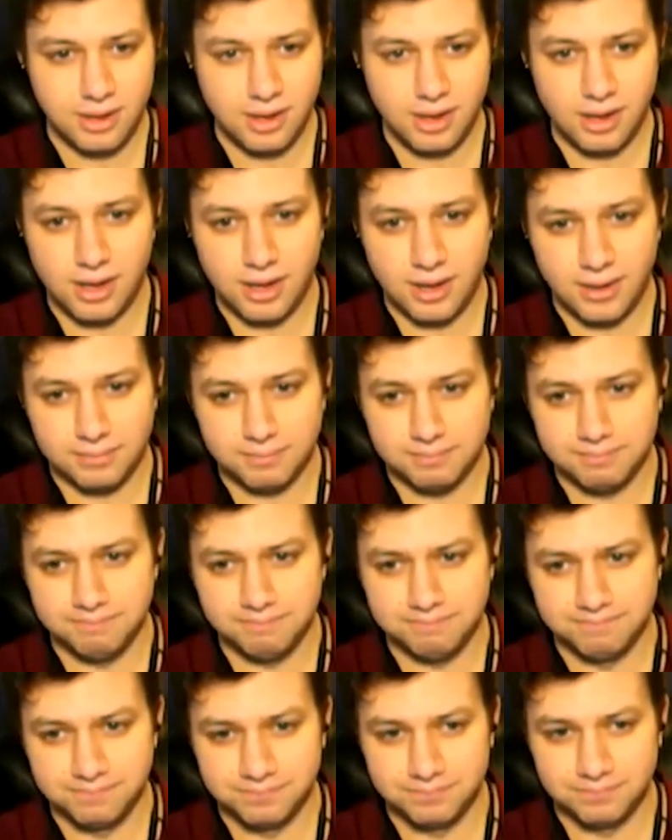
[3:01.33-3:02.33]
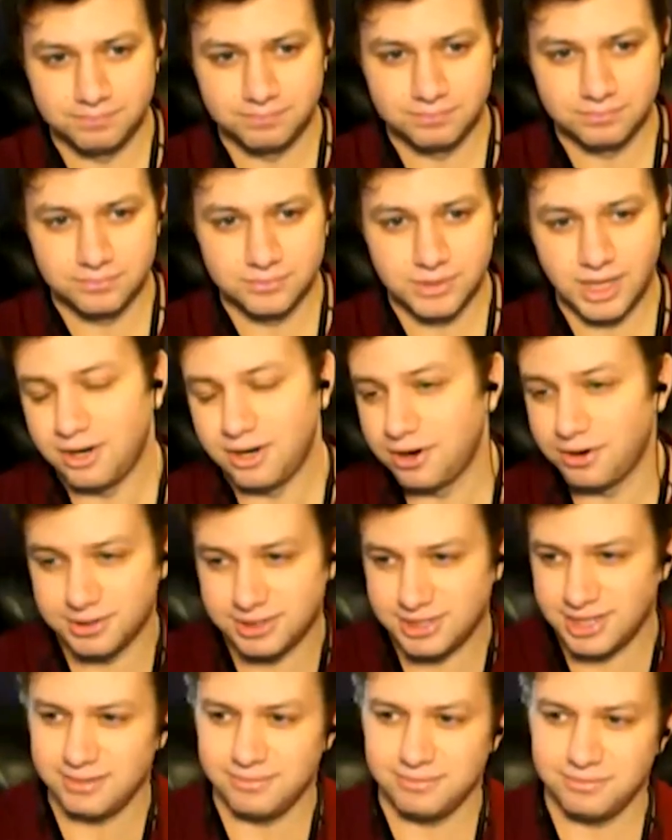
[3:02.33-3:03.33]
Um, I don't know. Is
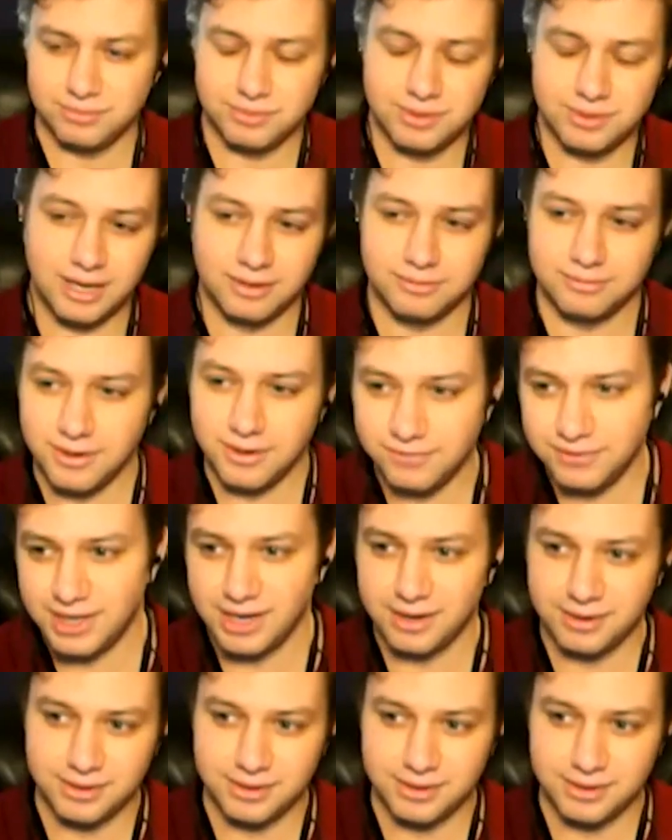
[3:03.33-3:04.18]
that kind of roughly how